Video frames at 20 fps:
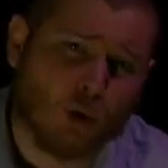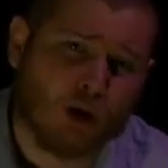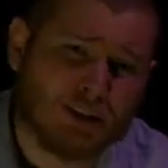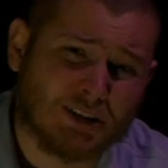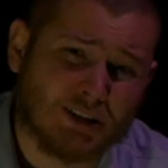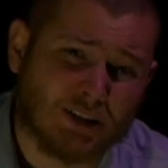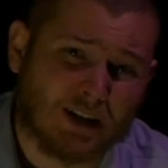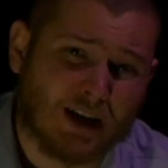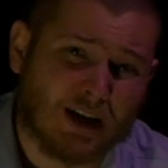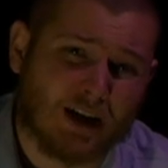
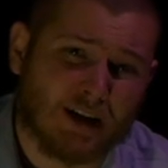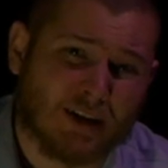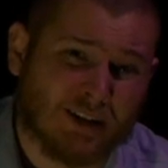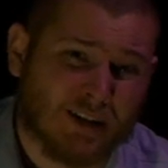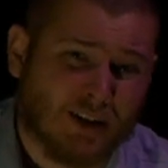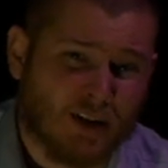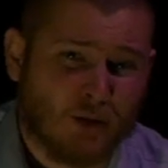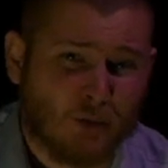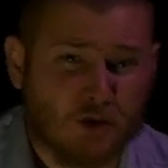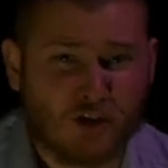online,
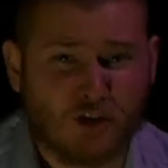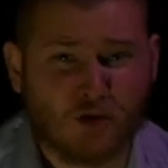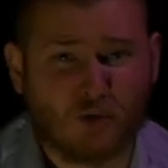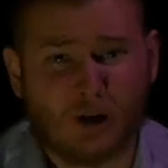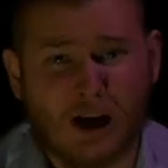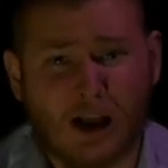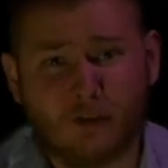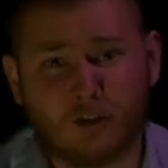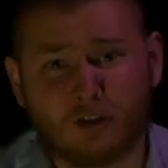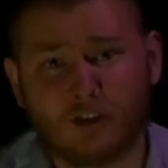would you
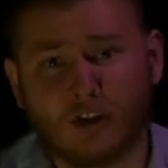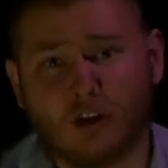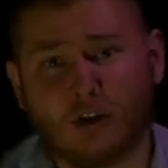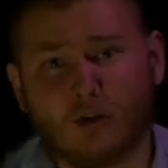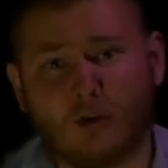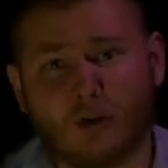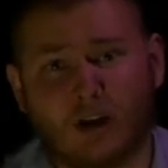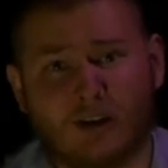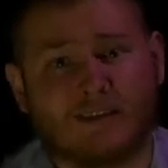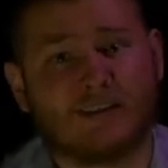rather
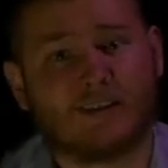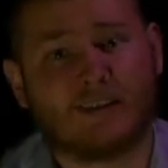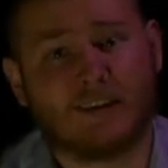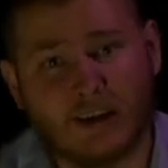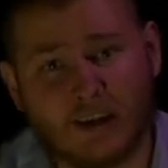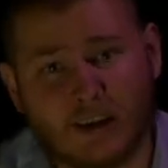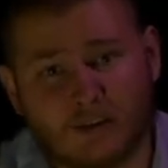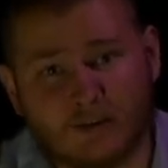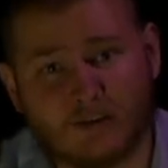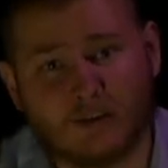go onto the
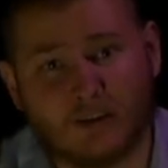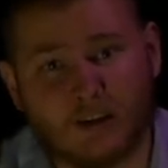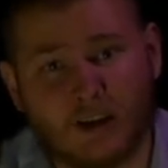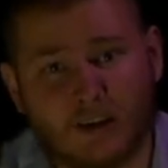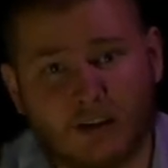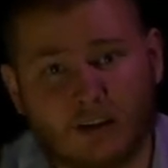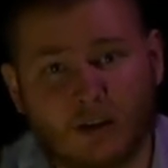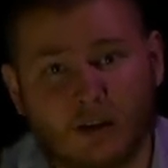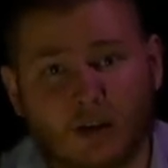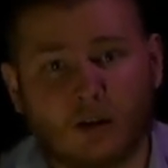
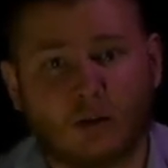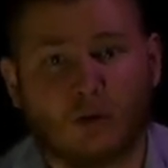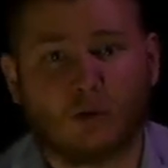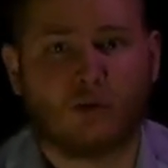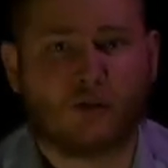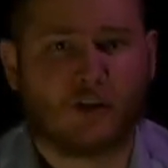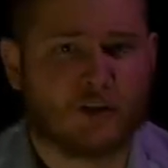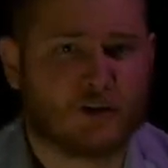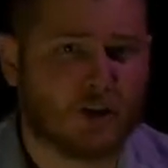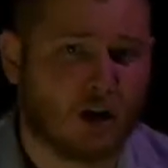internet or
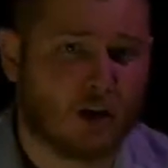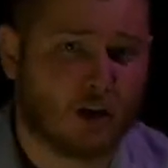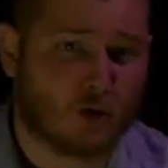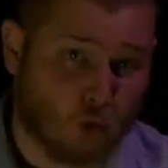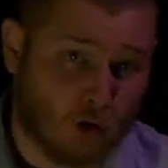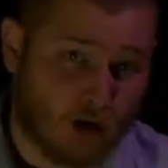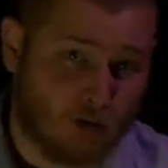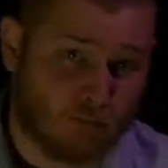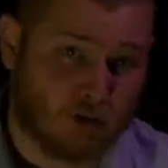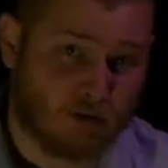the dark
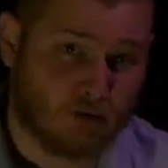web?